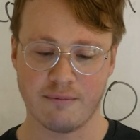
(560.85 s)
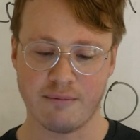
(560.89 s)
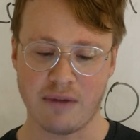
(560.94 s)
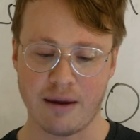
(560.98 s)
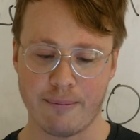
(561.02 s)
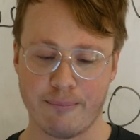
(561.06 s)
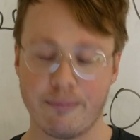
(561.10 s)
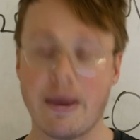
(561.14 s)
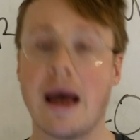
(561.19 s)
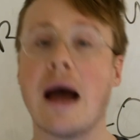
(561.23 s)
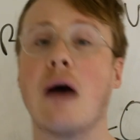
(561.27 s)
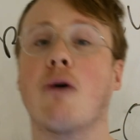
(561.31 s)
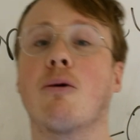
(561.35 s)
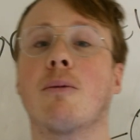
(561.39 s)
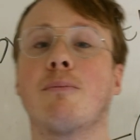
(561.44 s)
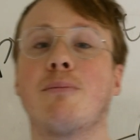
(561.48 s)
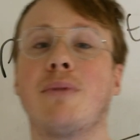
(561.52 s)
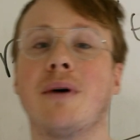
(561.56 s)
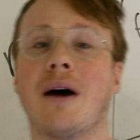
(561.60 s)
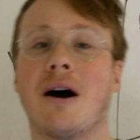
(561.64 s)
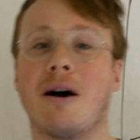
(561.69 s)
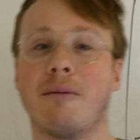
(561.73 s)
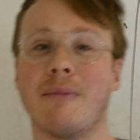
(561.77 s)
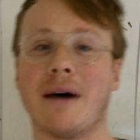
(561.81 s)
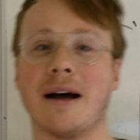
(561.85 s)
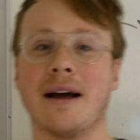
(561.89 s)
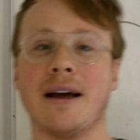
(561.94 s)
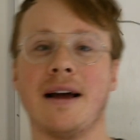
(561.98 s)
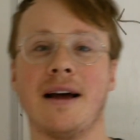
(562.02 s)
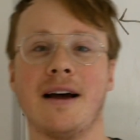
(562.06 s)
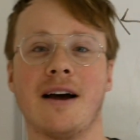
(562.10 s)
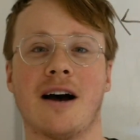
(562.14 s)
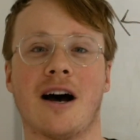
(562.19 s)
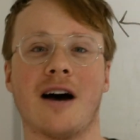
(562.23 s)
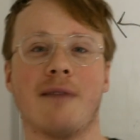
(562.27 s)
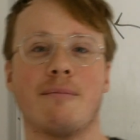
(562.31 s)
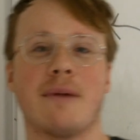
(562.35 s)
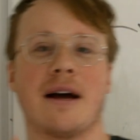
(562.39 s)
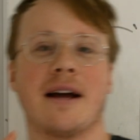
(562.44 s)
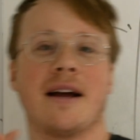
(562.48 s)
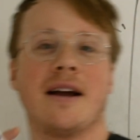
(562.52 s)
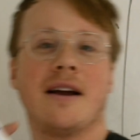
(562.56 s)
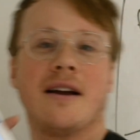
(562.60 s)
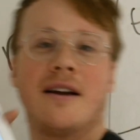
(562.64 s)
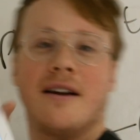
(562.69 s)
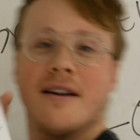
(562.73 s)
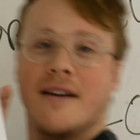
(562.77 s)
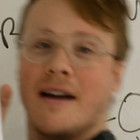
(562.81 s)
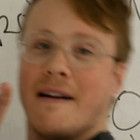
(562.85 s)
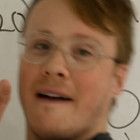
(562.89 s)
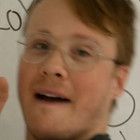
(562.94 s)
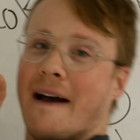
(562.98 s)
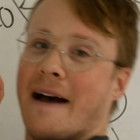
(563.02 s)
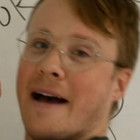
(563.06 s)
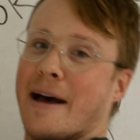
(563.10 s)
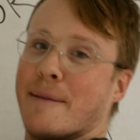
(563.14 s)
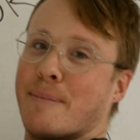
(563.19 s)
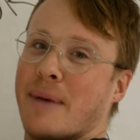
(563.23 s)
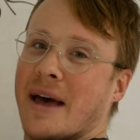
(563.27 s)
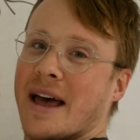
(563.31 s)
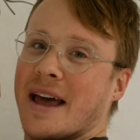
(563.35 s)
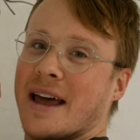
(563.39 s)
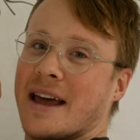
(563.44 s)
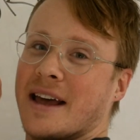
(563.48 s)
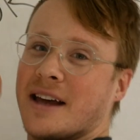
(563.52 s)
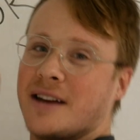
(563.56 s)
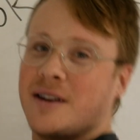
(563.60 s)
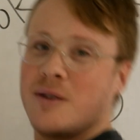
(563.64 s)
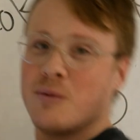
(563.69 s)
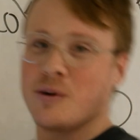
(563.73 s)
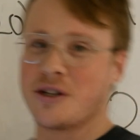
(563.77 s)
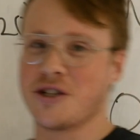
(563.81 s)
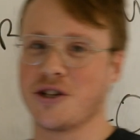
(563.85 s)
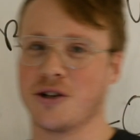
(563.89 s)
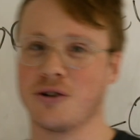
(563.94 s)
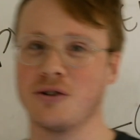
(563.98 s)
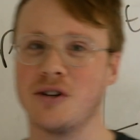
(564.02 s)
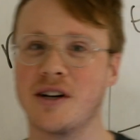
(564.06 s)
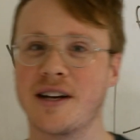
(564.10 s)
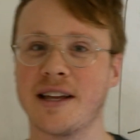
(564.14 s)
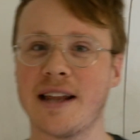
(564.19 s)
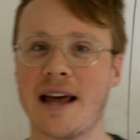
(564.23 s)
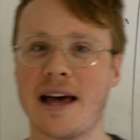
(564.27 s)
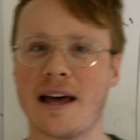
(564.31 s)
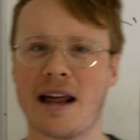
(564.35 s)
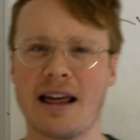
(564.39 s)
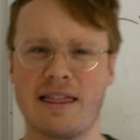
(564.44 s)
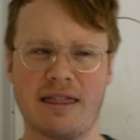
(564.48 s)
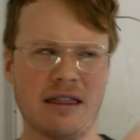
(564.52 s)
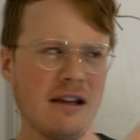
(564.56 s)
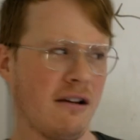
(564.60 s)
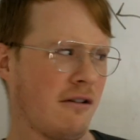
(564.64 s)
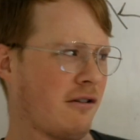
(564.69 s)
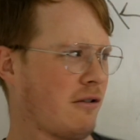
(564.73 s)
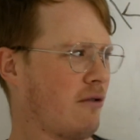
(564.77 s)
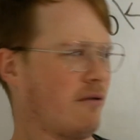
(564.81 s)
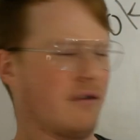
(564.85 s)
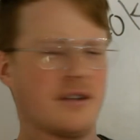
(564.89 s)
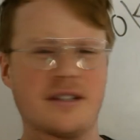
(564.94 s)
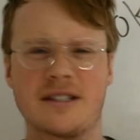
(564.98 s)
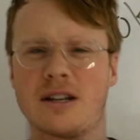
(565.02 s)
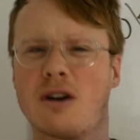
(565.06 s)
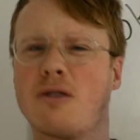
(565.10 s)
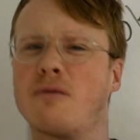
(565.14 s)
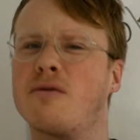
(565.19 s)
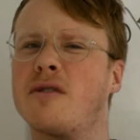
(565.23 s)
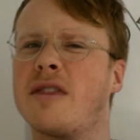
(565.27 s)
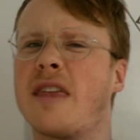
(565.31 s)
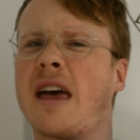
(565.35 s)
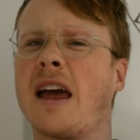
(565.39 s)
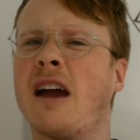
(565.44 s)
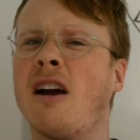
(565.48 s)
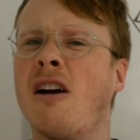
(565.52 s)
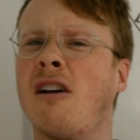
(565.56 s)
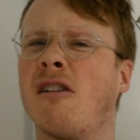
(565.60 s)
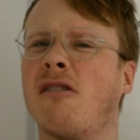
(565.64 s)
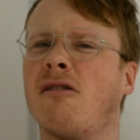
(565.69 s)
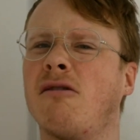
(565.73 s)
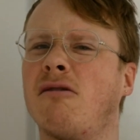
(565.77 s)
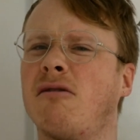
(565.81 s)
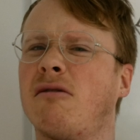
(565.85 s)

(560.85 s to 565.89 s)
my power on my iPad, which you're looking at, I think, is it over there?